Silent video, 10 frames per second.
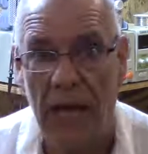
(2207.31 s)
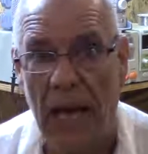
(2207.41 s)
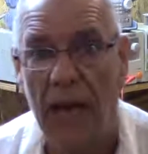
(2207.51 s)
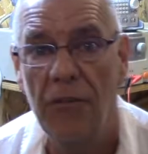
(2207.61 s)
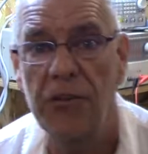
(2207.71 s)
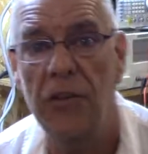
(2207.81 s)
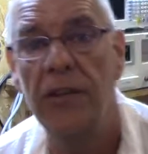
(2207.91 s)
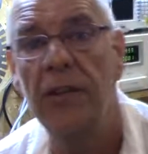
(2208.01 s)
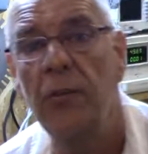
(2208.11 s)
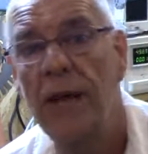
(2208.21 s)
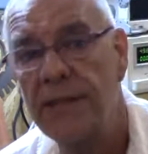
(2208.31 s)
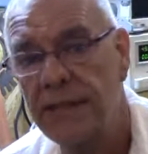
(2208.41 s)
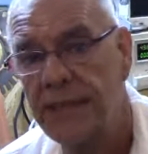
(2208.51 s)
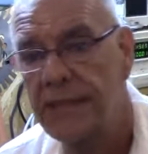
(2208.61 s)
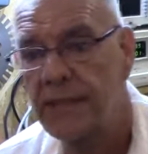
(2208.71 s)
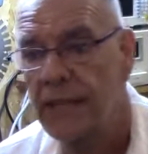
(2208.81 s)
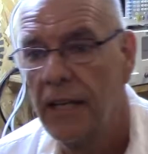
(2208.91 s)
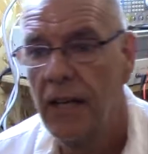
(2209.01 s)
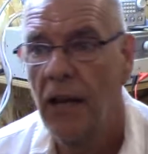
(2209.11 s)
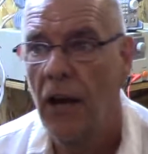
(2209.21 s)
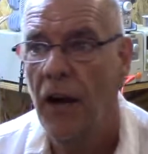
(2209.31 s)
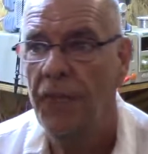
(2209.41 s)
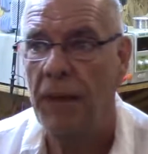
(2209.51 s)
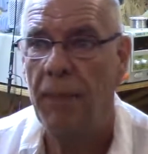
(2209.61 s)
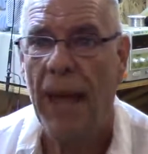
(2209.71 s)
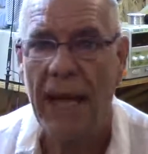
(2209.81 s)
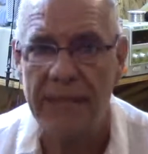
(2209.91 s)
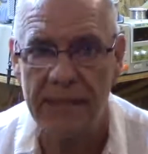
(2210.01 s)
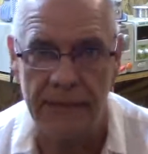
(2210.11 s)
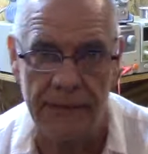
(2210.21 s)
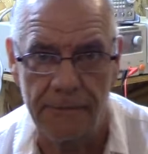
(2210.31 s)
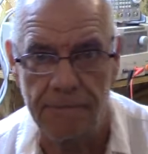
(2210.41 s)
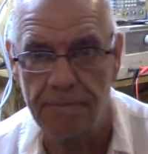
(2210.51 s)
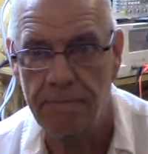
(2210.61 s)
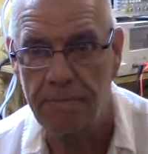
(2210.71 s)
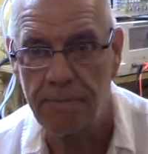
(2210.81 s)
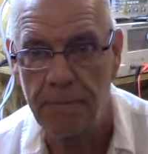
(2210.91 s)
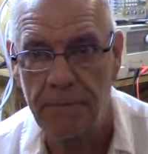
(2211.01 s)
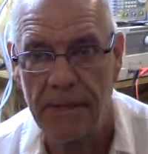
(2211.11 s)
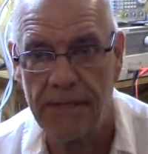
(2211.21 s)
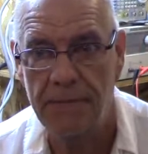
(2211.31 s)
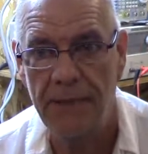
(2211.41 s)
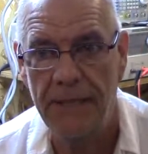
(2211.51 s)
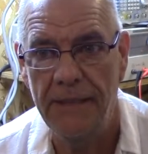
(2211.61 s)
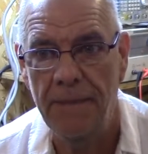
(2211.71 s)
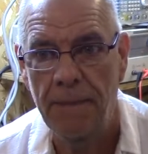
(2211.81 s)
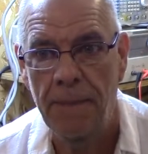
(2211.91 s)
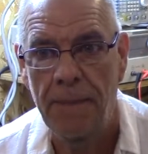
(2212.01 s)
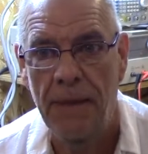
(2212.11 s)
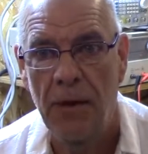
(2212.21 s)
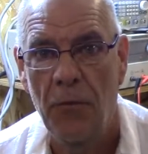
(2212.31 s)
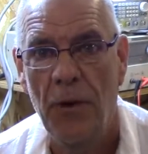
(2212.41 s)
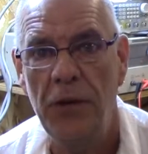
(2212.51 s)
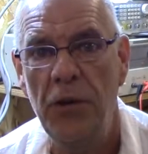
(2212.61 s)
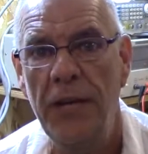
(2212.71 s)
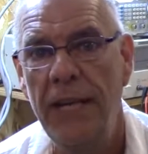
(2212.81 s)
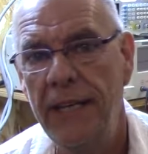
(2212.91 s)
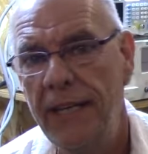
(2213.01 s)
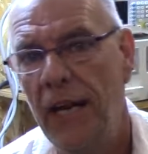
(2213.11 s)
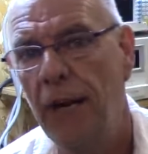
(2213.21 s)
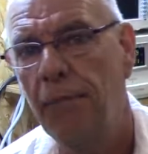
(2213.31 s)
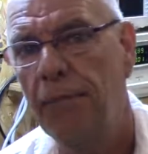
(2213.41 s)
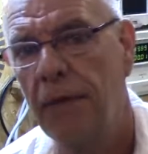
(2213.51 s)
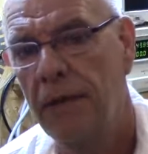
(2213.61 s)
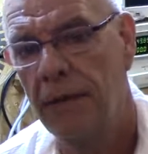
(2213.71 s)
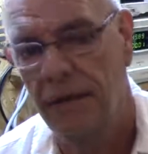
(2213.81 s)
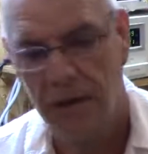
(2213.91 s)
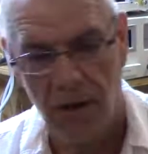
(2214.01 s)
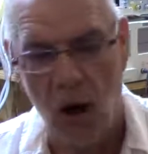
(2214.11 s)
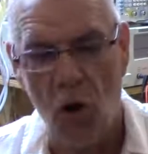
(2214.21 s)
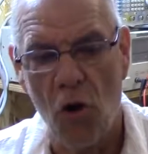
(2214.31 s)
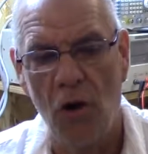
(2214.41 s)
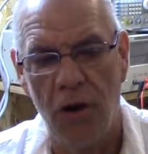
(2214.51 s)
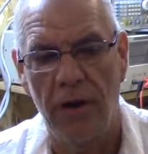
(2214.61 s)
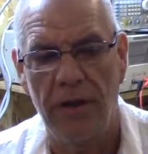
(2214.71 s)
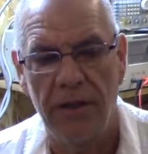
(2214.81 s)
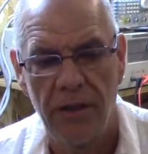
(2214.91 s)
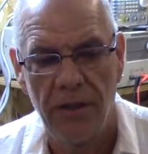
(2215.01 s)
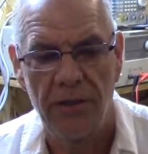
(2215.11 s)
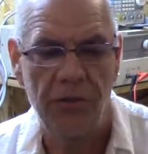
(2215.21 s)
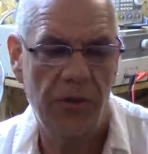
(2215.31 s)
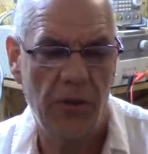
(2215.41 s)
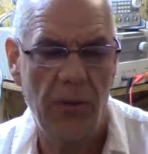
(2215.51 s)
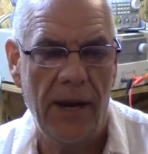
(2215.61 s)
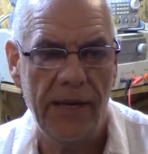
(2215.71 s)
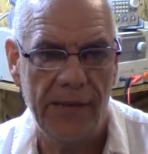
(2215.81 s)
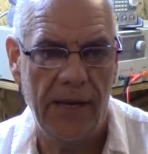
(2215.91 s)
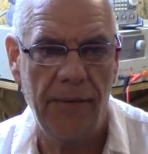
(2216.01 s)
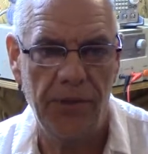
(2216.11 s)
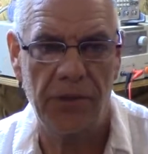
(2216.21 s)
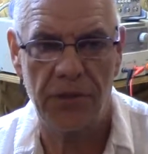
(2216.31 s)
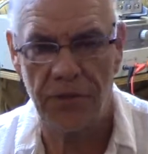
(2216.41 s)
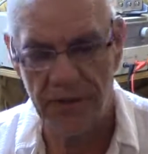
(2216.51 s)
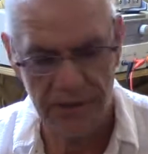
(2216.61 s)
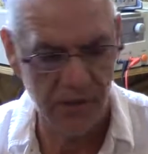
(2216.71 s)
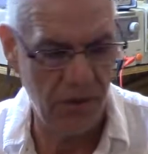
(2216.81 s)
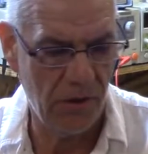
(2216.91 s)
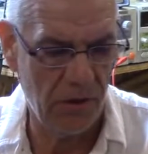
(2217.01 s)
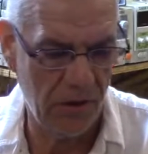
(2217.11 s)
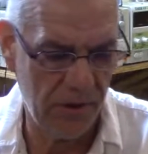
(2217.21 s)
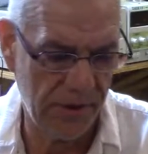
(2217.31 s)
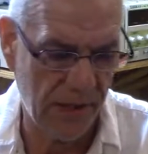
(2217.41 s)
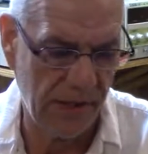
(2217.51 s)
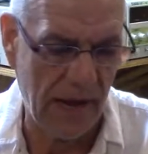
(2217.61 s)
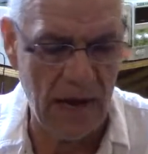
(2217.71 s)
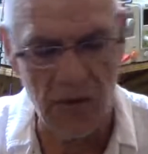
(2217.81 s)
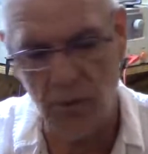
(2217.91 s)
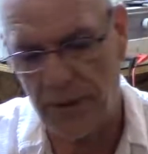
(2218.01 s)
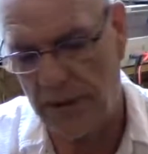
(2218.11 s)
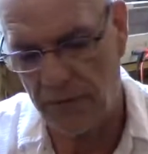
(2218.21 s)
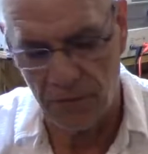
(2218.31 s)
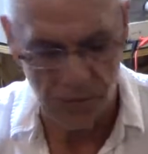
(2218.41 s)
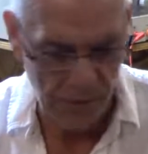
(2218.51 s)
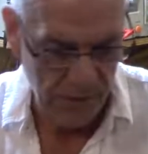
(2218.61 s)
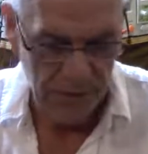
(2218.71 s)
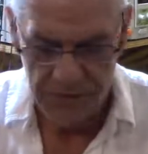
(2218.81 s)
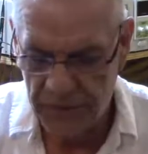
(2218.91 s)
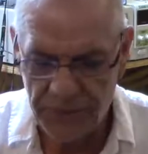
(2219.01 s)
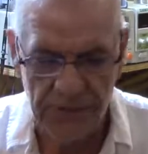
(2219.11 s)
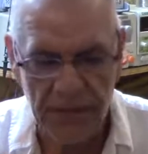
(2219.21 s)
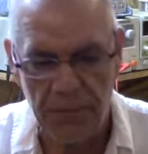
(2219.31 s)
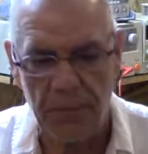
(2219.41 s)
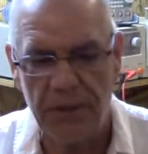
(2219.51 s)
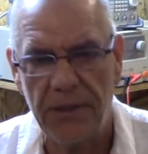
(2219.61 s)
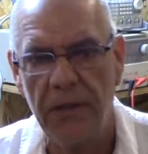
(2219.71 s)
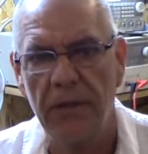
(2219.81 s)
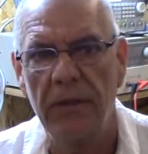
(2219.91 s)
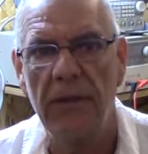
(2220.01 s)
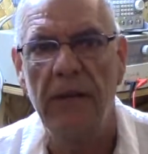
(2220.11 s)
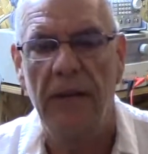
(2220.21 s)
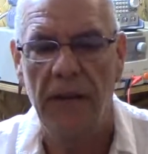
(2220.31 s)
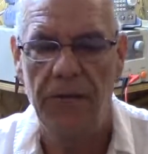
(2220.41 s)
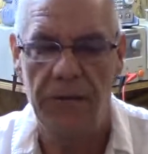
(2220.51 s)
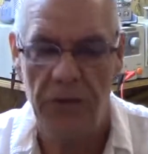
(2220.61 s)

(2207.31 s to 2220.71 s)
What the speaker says: have a certain resonance of capacity. That's mean when you're heating up ore to the right temperature, let's say your ore's got iron or whatever, different type of material, if